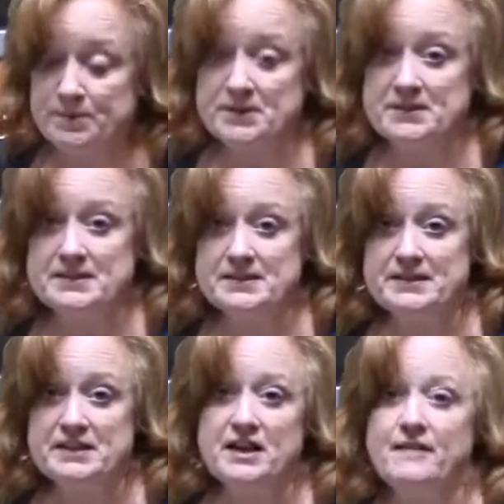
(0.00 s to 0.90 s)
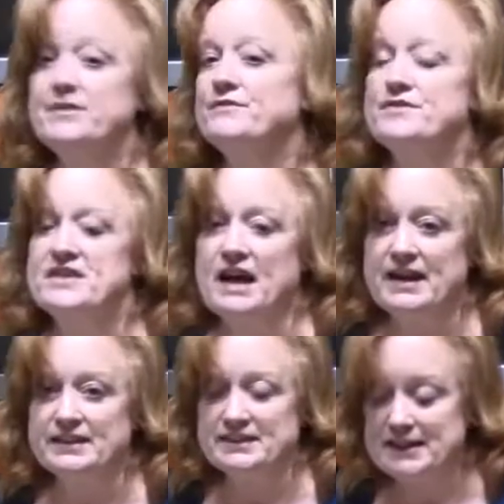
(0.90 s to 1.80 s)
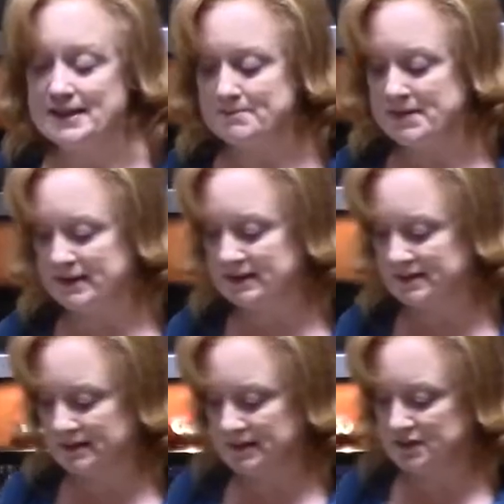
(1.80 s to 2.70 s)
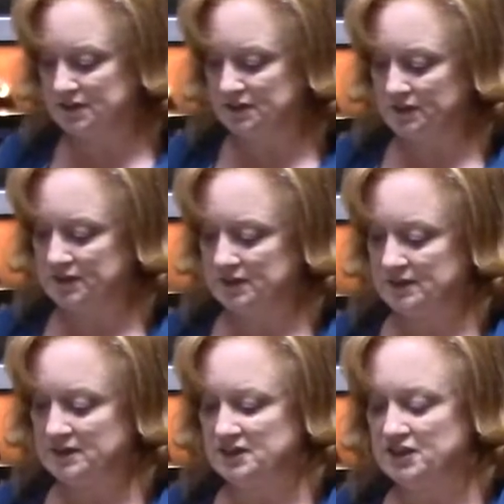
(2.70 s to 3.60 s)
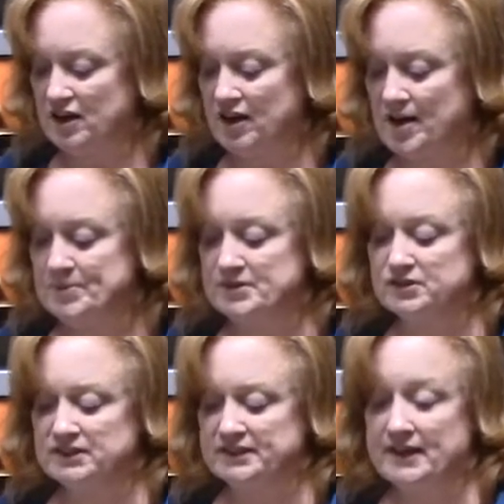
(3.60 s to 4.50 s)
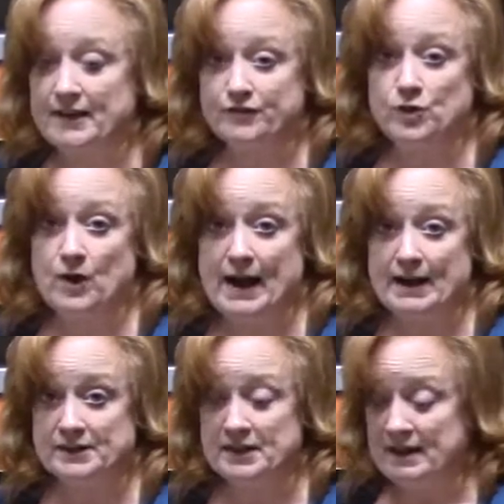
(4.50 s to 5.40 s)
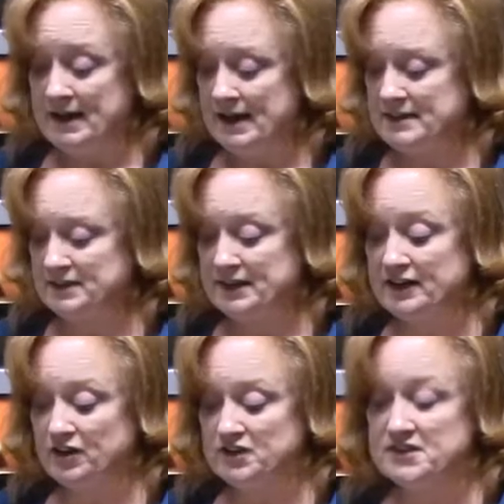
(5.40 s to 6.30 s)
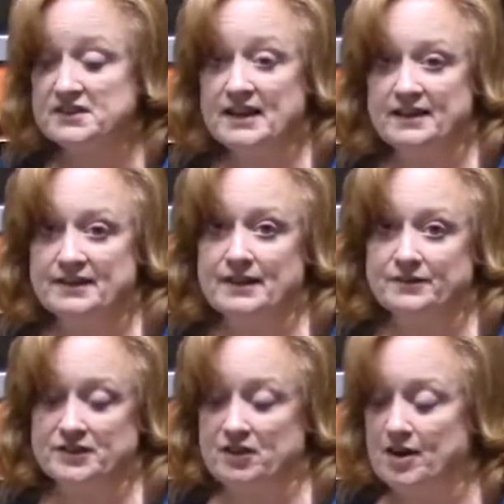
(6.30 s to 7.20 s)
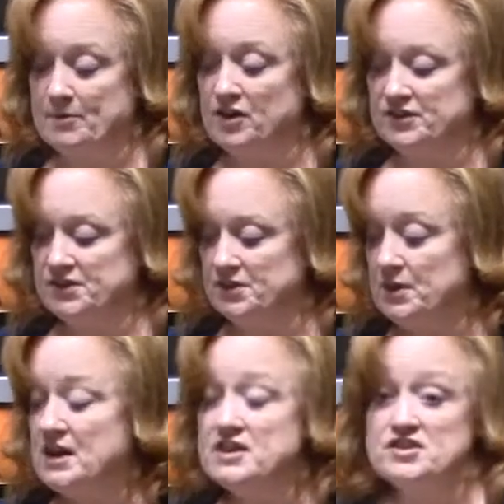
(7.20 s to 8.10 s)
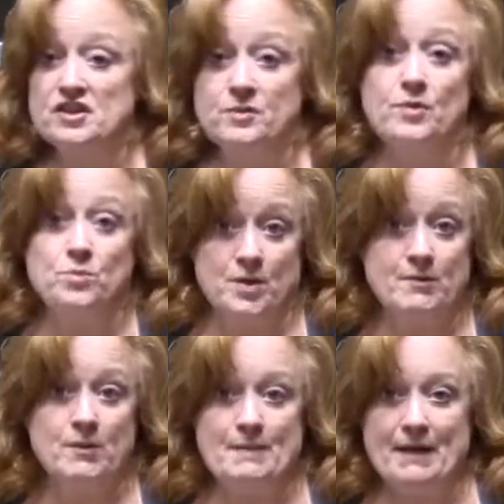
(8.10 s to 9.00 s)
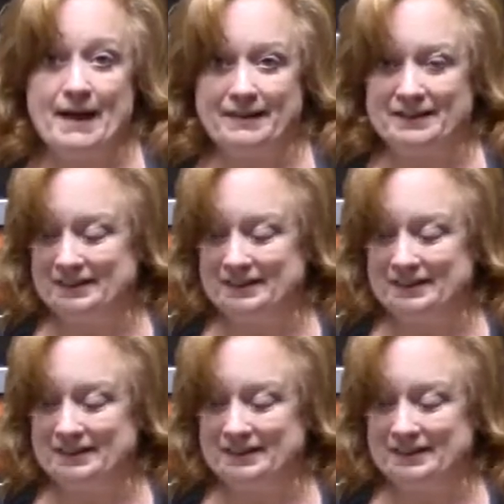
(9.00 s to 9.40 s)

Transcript: put these in the oven for nine to ten minutes until the, the tops look like they have cracked and that they are set on the top also. So we'll be right back.